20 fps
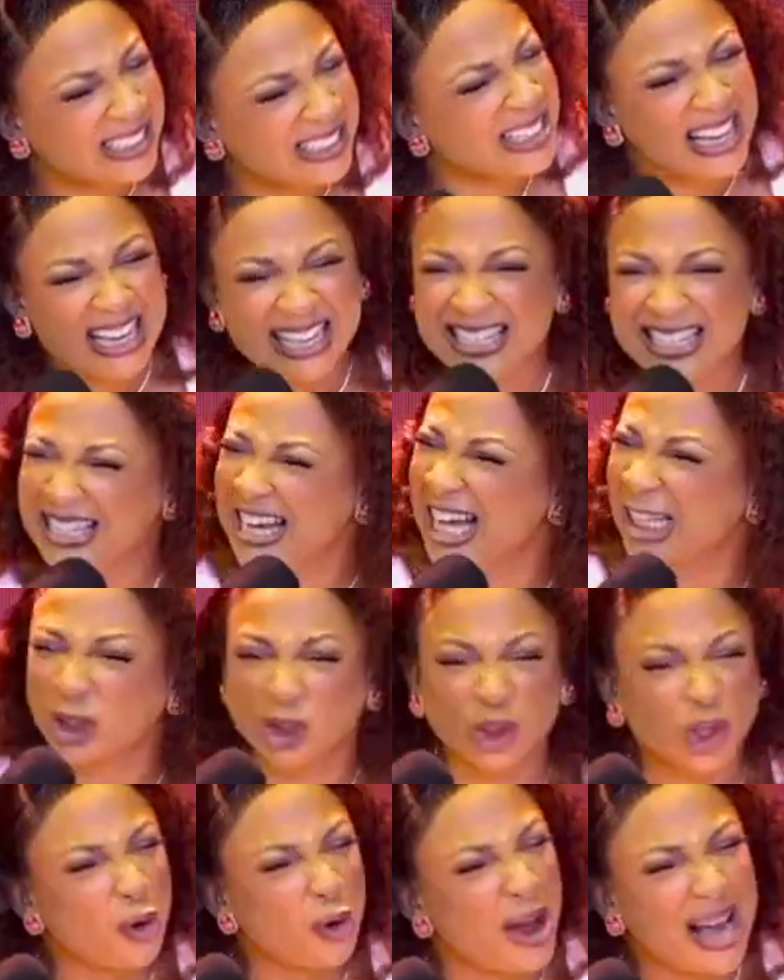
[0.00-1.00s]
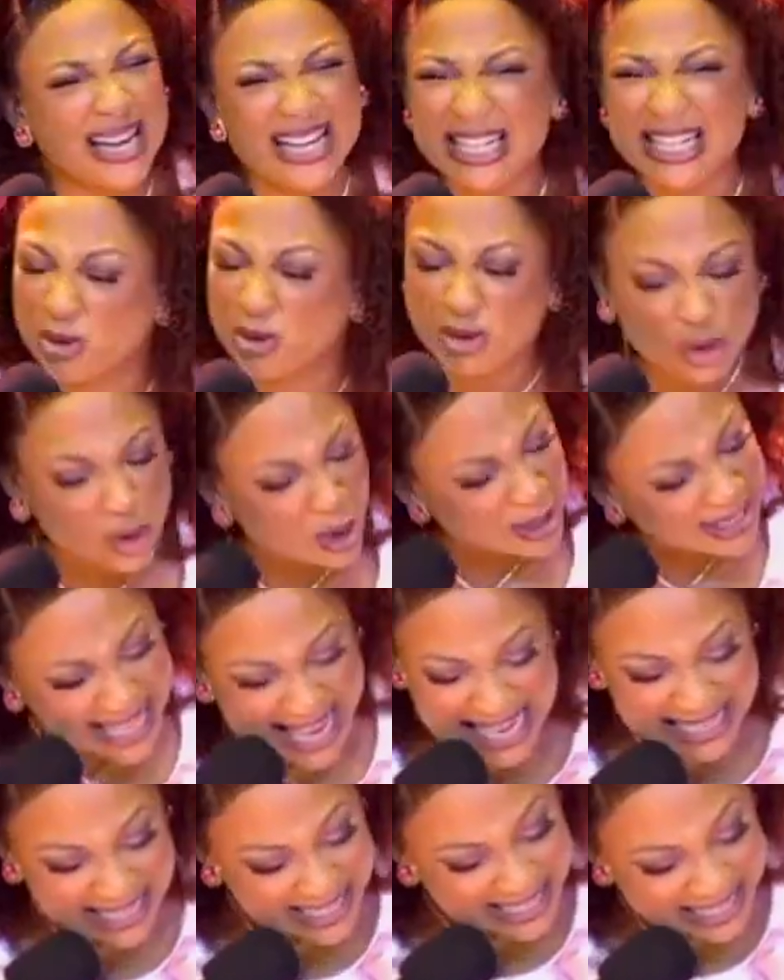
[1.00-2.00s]
naturally do not
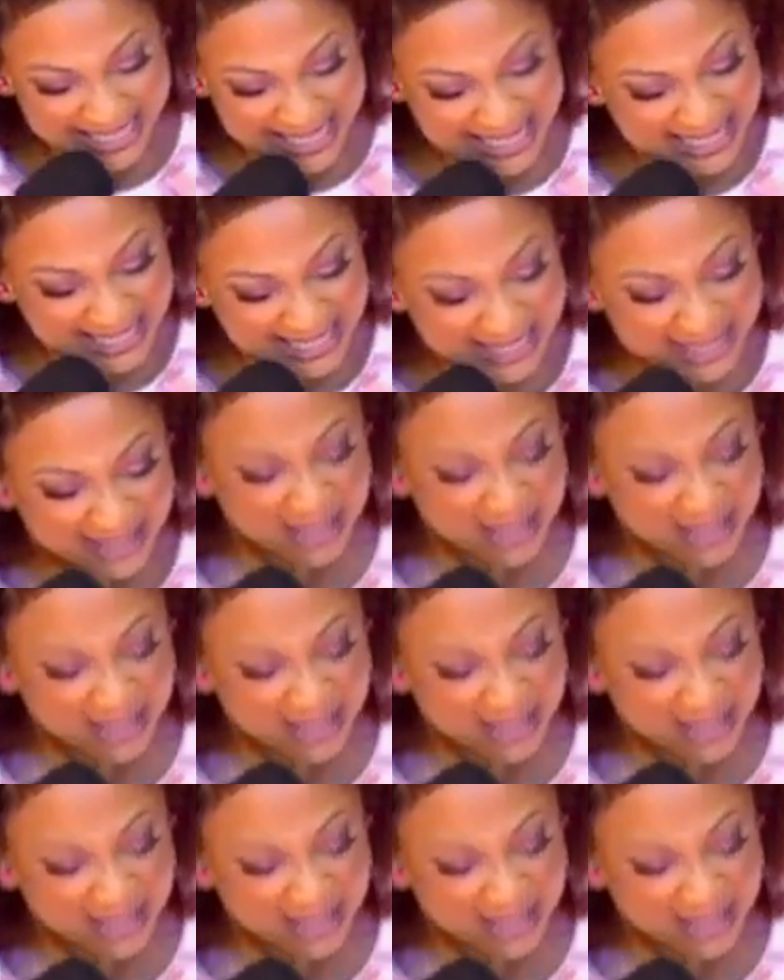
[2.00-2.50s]
exist